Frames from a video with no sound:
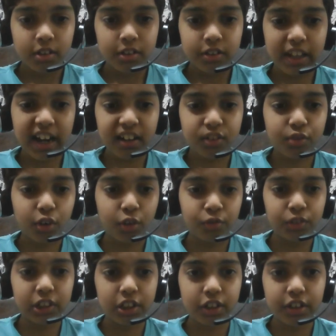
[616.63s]
That's what
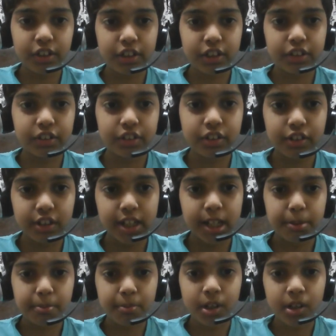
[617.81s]
we learned in this
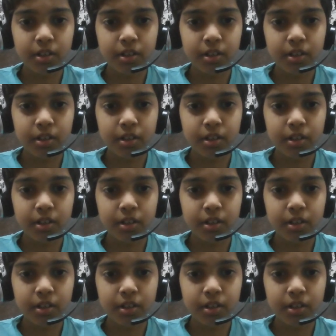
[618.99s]
game.